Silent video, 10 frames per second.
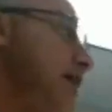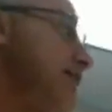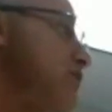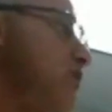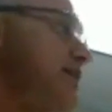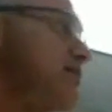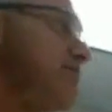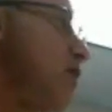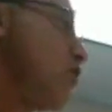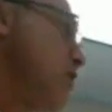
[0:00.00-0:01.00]
have the right to
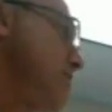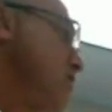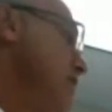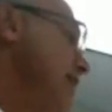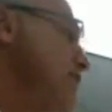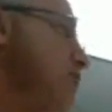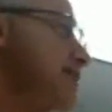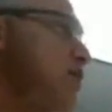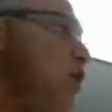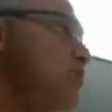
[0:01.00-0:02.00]
vote. Women don't have the right
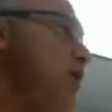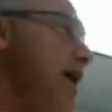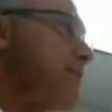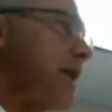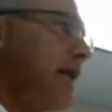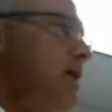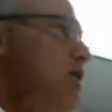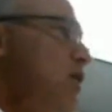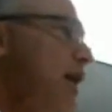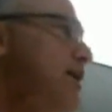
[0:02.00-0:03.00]
to own property,
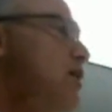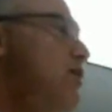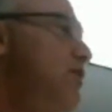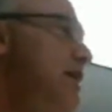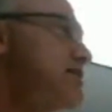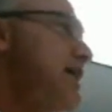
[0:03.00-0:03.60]
right? This